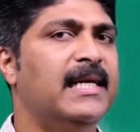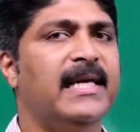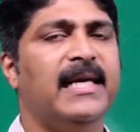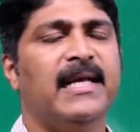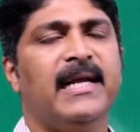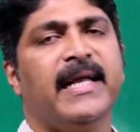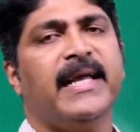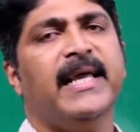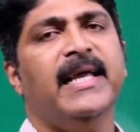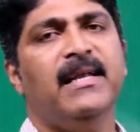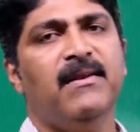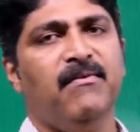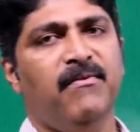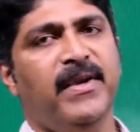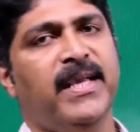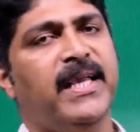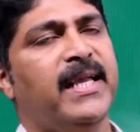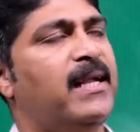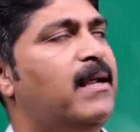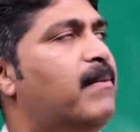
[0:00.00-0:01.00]
Here again
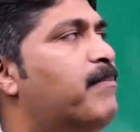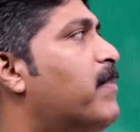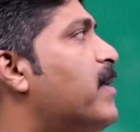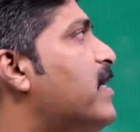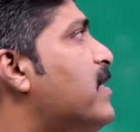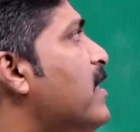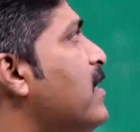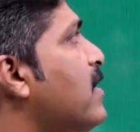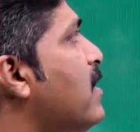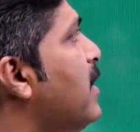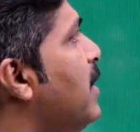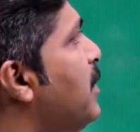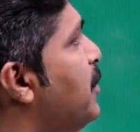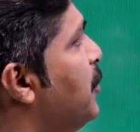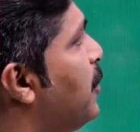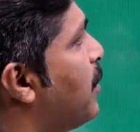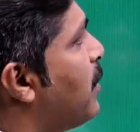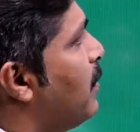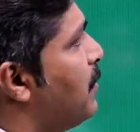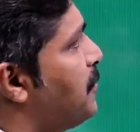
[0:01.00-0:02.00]
we can apply the
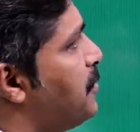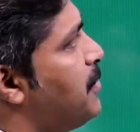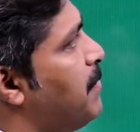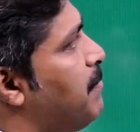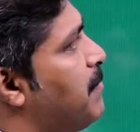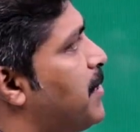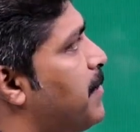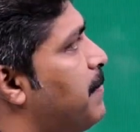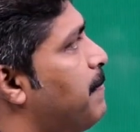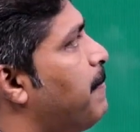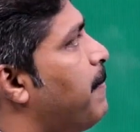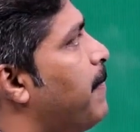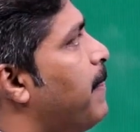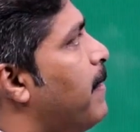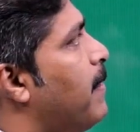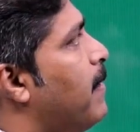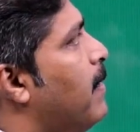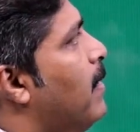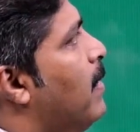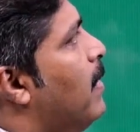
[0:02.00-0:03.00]
ratio concept.
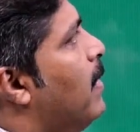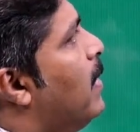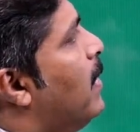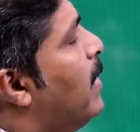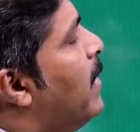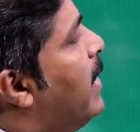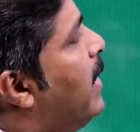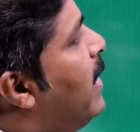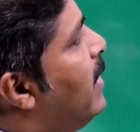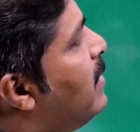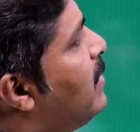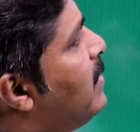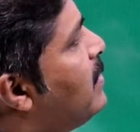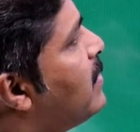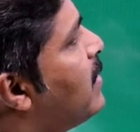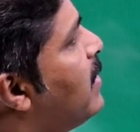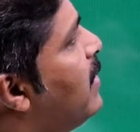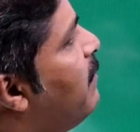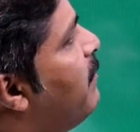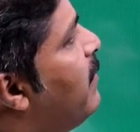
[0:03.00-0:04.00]
Here it
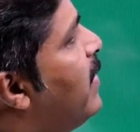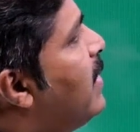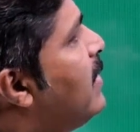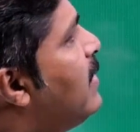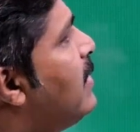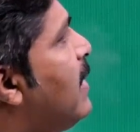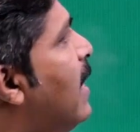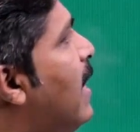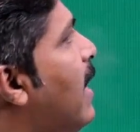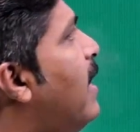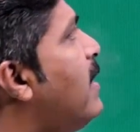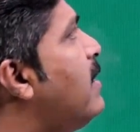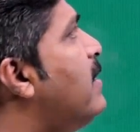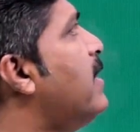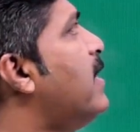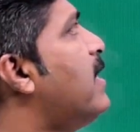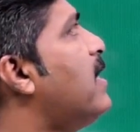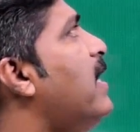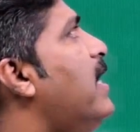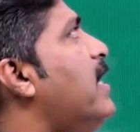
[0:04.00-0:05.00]
is given that
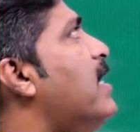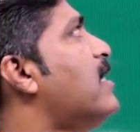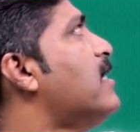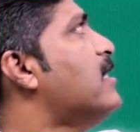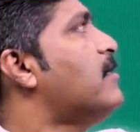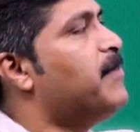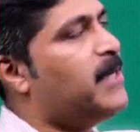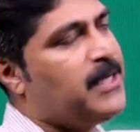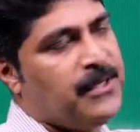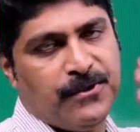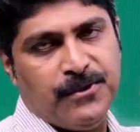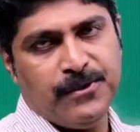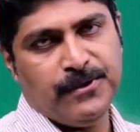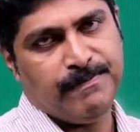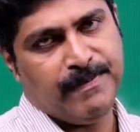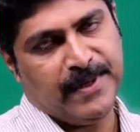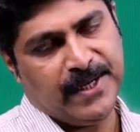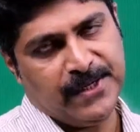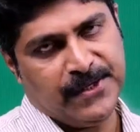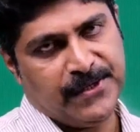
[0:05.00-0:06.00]
their respective
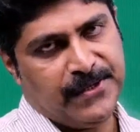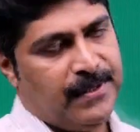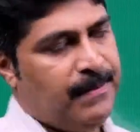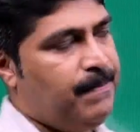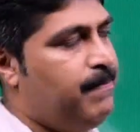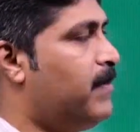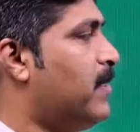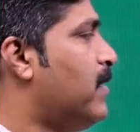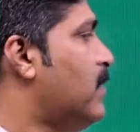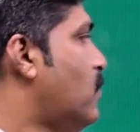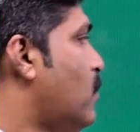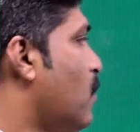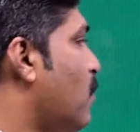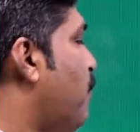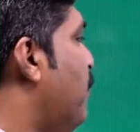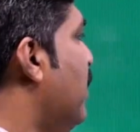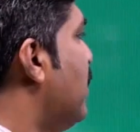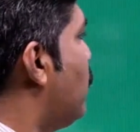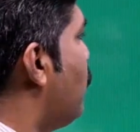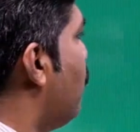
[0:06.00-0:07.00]
speeds. So
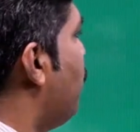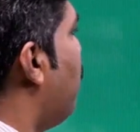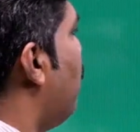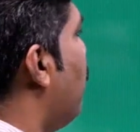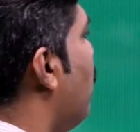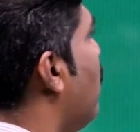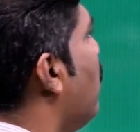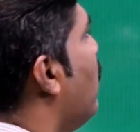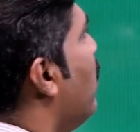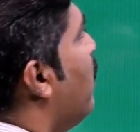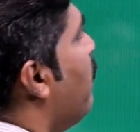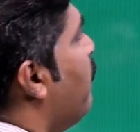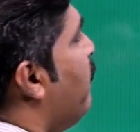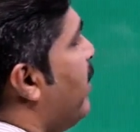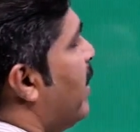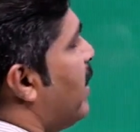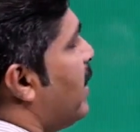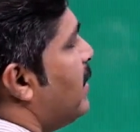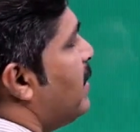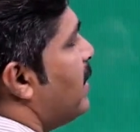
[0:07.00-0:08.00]
first of all,
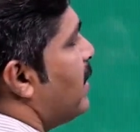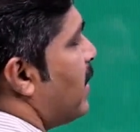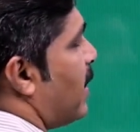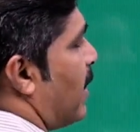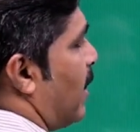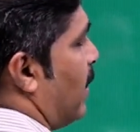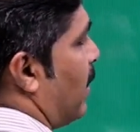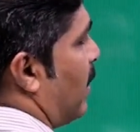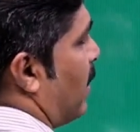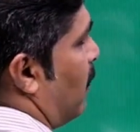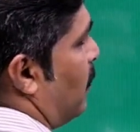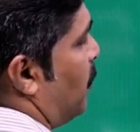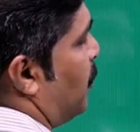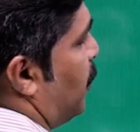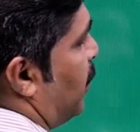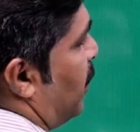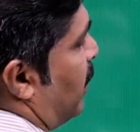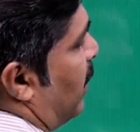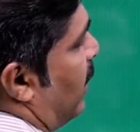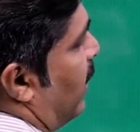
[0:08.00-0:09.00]
we are reaching the
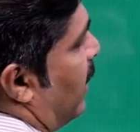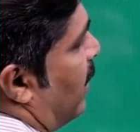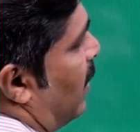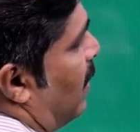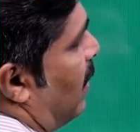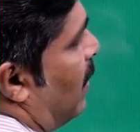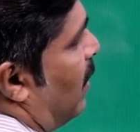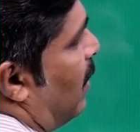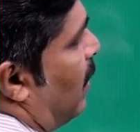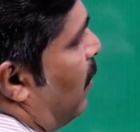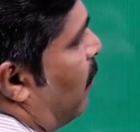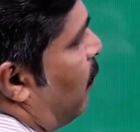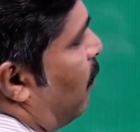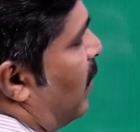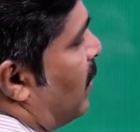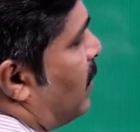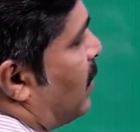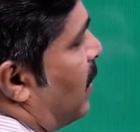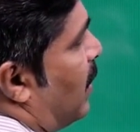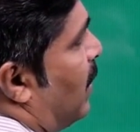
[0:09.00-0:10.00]
conclusion here.
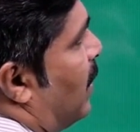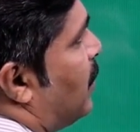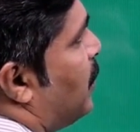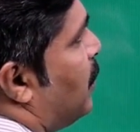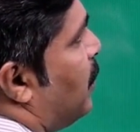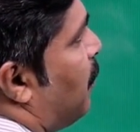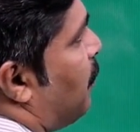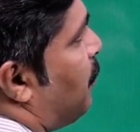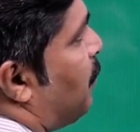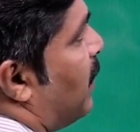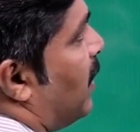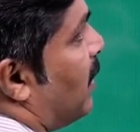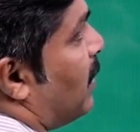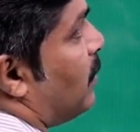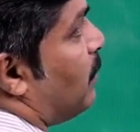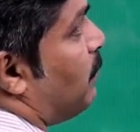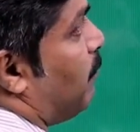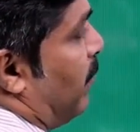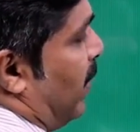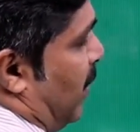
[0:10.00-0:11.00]
What is the ratio of their
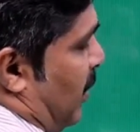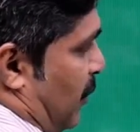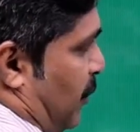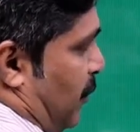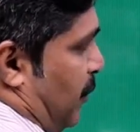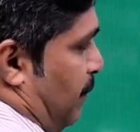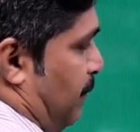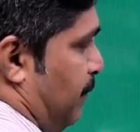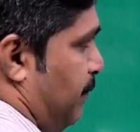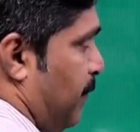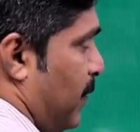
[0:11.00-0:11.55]
speeds?